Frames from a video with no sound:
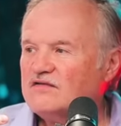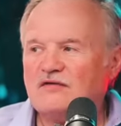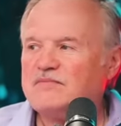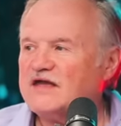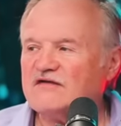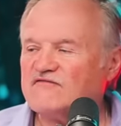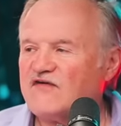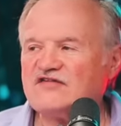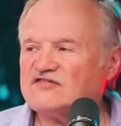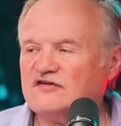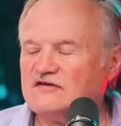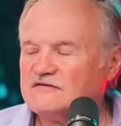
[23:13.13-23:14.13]
They're being
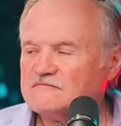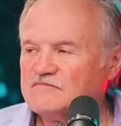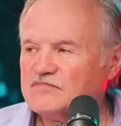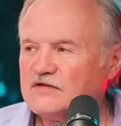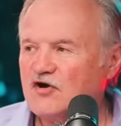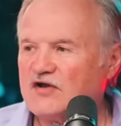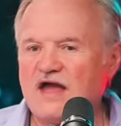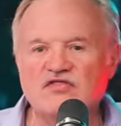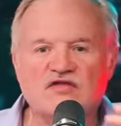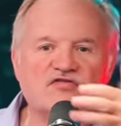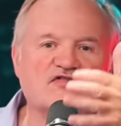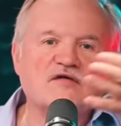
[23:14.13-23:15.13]
infested. Yeah. Okay,
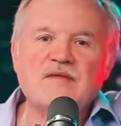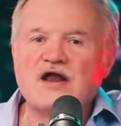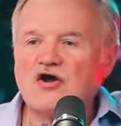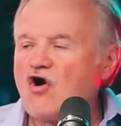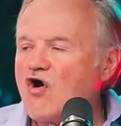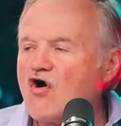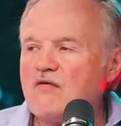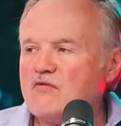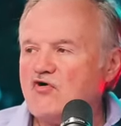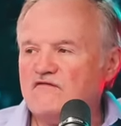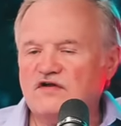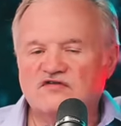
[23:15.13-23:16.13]
the demonic horror
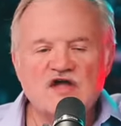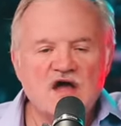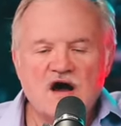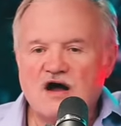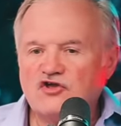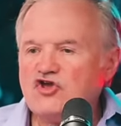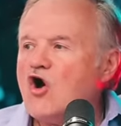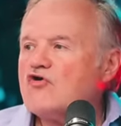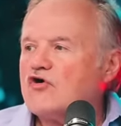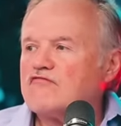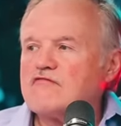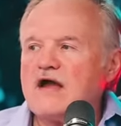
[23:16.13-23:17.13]
movies,
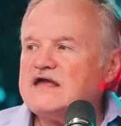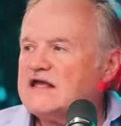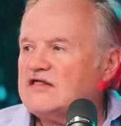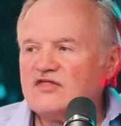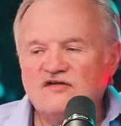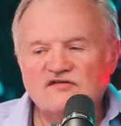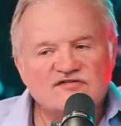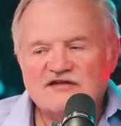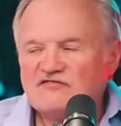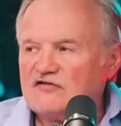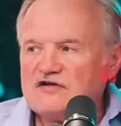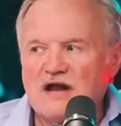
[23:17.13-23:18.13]
yoga, Reiki, these
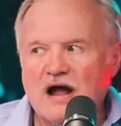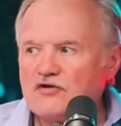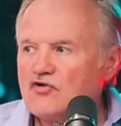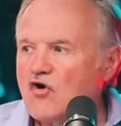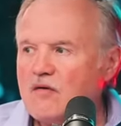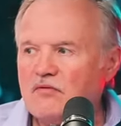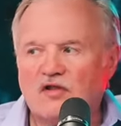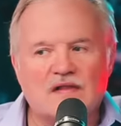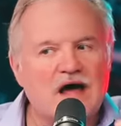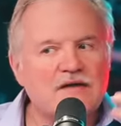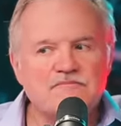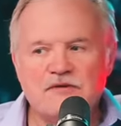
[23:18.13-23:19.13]
things are not normal. A
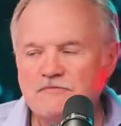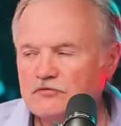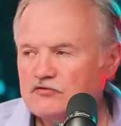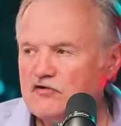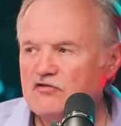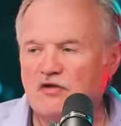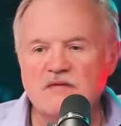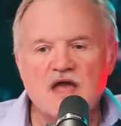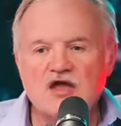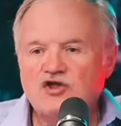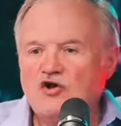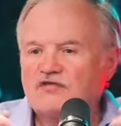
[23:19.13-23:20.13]
lot of people do them.
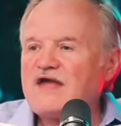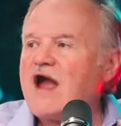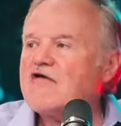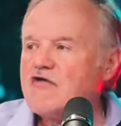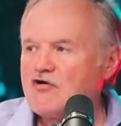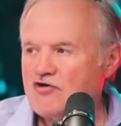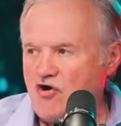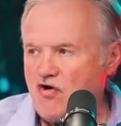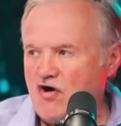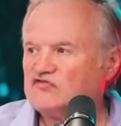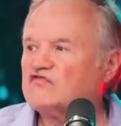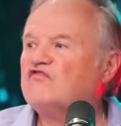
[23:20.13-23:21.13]
You know, tarot
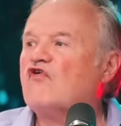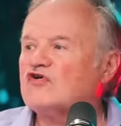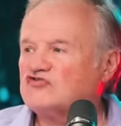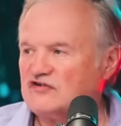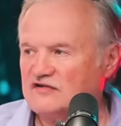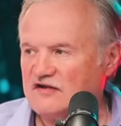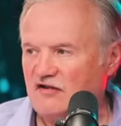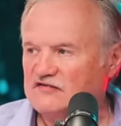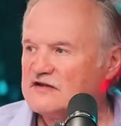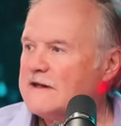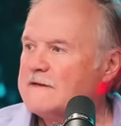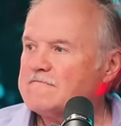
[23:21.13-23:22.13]
cards, fortune
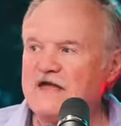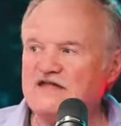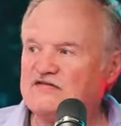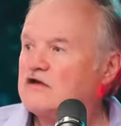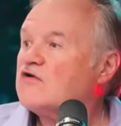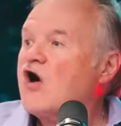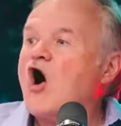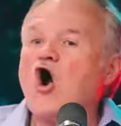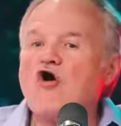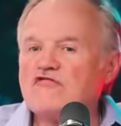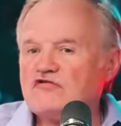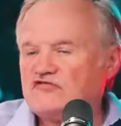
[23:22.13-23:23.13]
tellers. It's
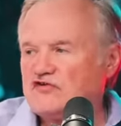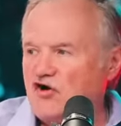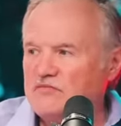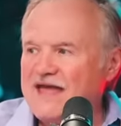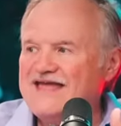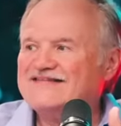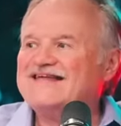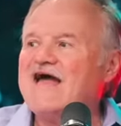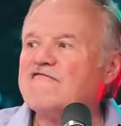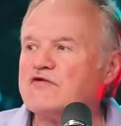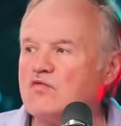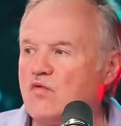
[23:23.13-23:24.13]
horoscope. It's
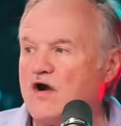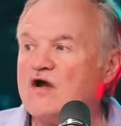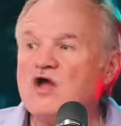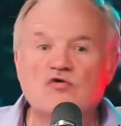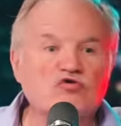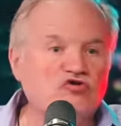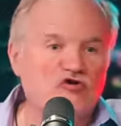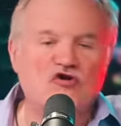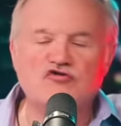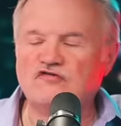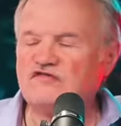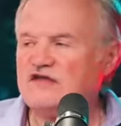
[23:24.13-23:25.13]
everywhere. Turn
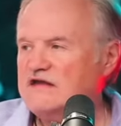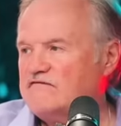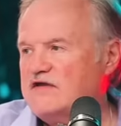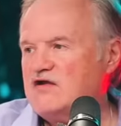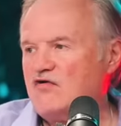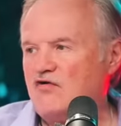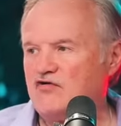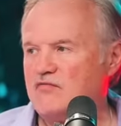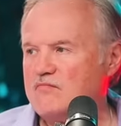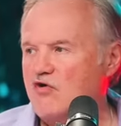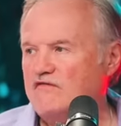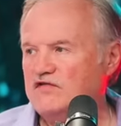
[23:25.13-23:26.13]
on your TV or
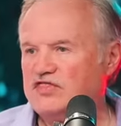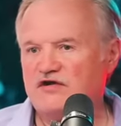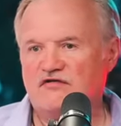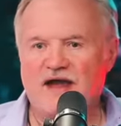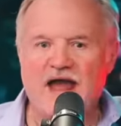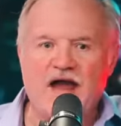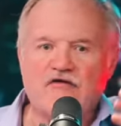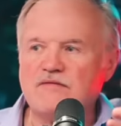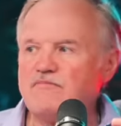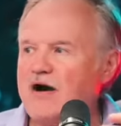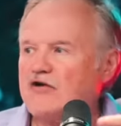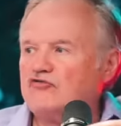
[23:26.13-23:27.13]
your movie theater.
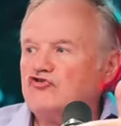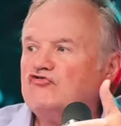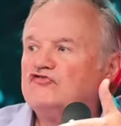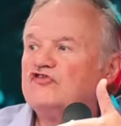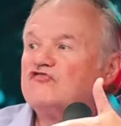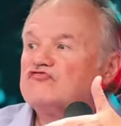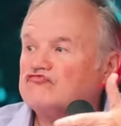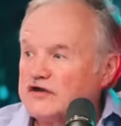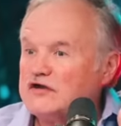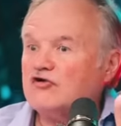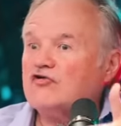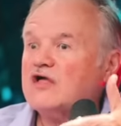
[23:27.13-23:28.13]
Harry Potter uses
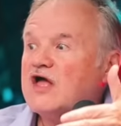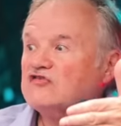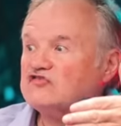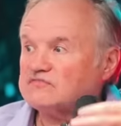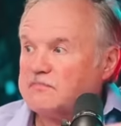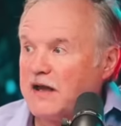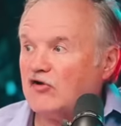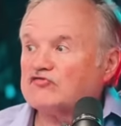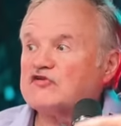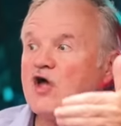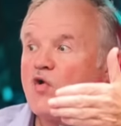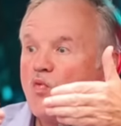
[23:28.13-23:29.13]
real
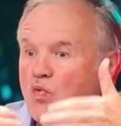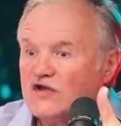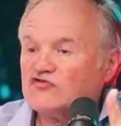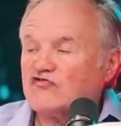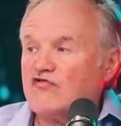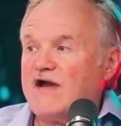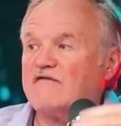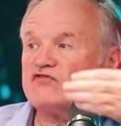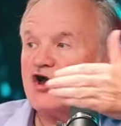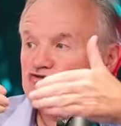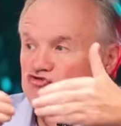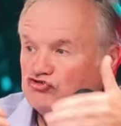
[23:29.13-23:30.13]
spells, witchcraft,